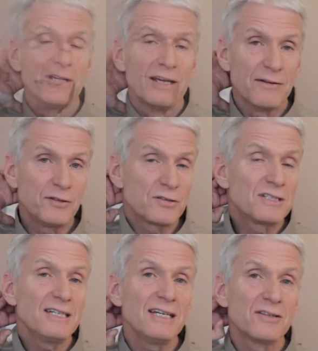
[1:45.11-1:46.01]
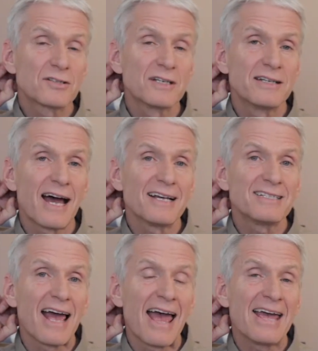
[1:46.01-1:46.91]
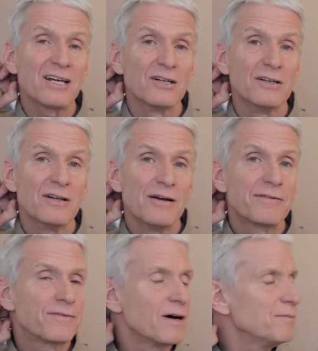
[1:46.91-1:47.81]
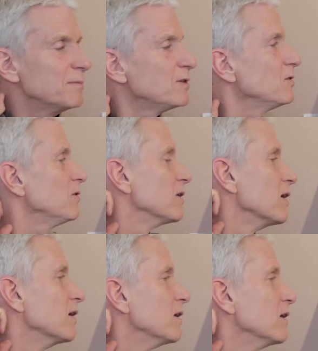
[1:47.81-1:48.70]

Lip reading: If you see, there's a nice angle from the medulla